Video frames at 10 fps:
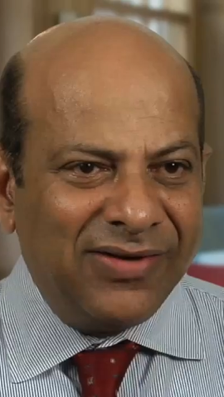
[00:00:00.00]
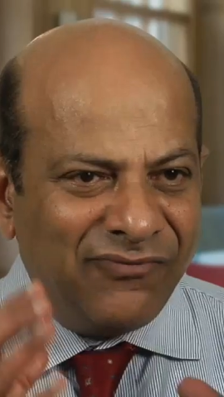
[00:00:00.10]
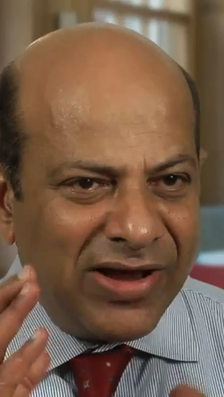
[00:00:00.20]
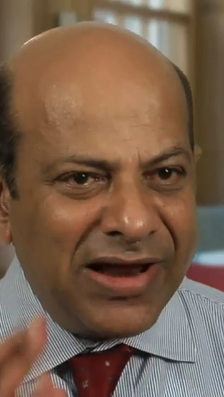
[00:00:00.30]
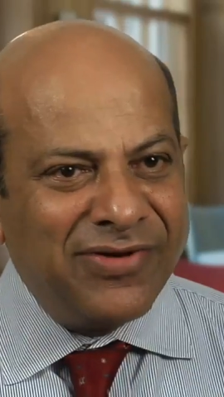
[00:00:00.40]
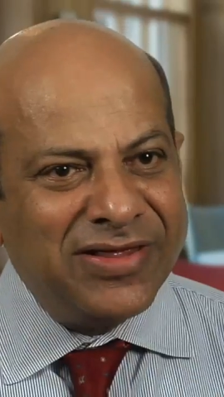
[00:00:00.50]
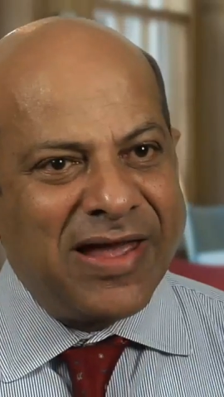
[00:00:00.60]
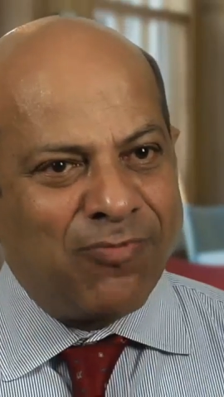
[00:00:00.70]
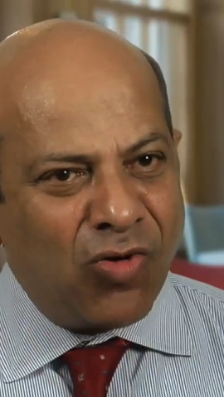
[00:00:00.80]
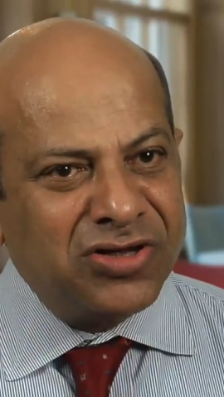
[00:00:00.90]
Whenever they
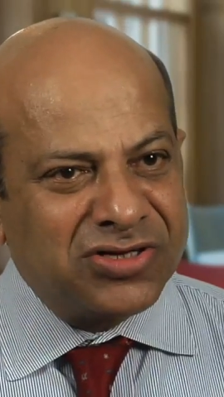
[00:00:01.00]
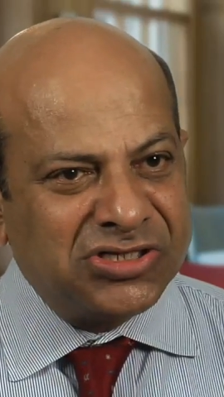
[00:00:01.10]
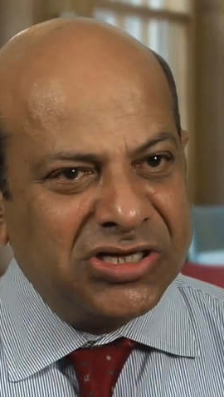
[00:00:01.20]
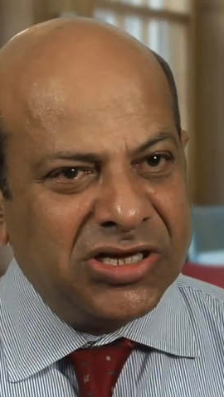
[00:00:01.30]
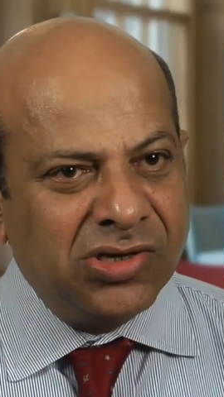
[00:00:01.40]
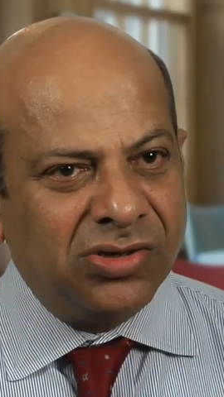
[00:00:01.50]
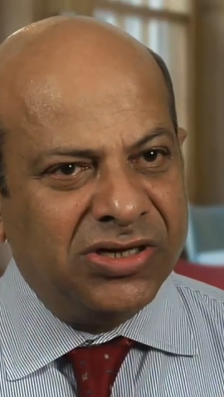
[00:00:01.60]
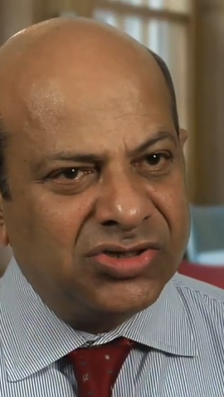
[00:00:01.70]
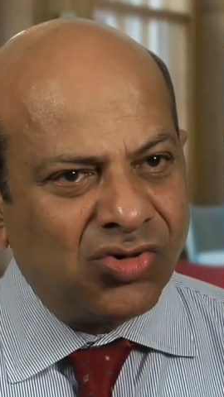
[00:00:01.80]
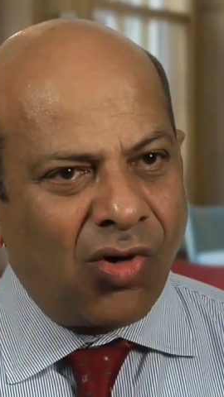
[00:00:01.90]
appoint a CEO,
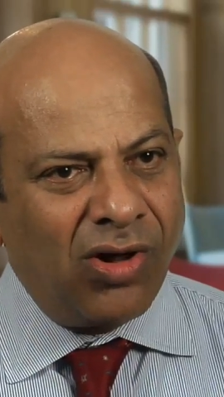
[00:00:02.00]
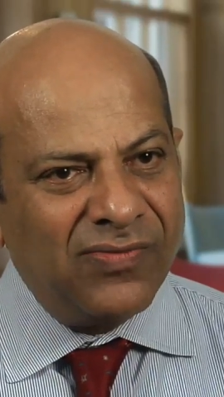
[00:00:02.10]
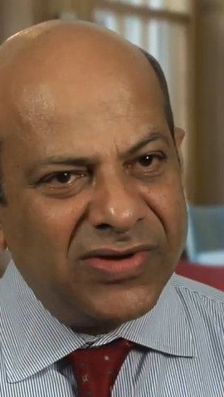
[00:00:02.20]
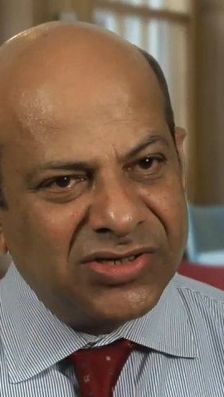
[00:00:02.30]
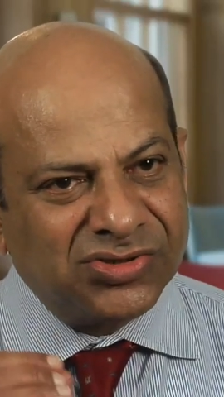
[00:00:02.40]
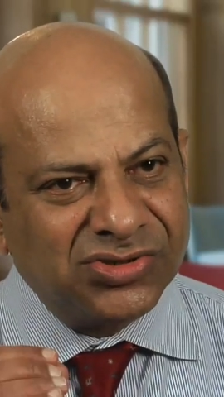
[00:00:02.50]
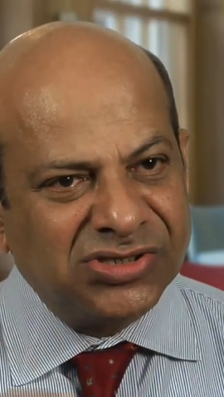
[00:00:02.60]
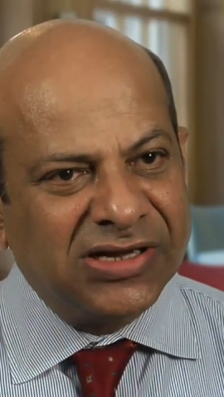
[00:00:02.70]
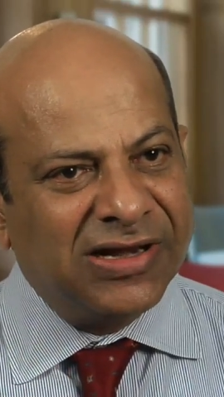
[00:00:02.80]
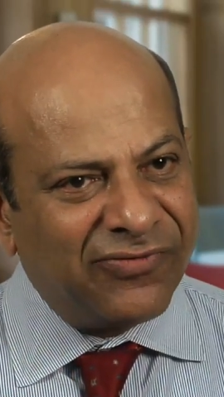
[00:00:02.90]
it is always to
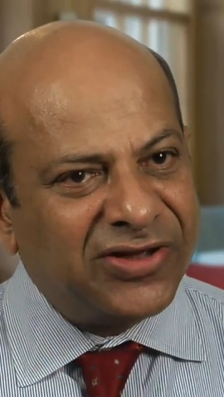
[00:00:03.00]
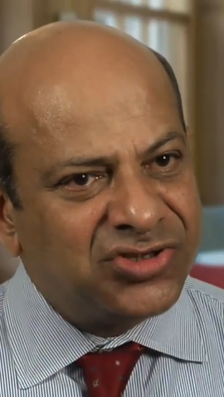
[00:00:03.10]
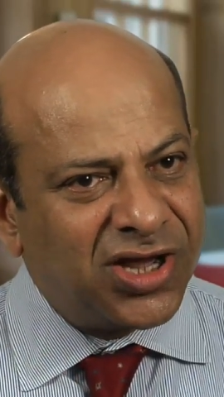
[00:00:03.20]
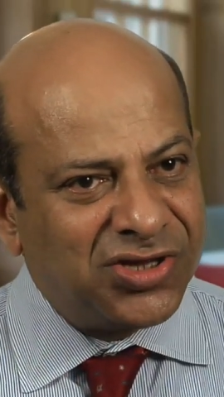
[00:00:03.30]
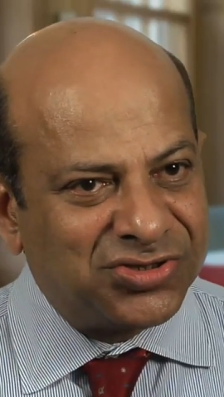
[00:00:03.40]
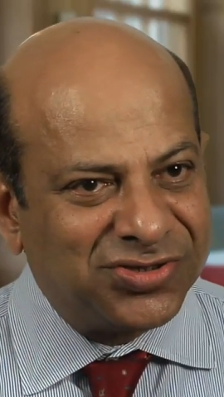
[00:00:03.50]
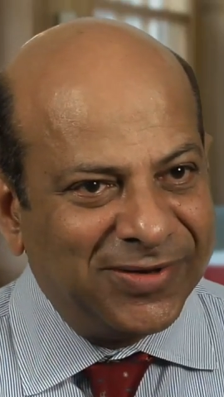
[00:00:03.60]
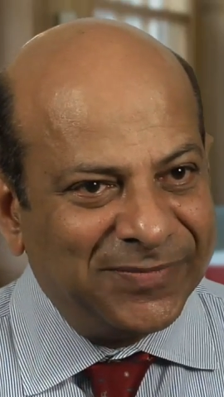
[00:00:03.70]
signify change.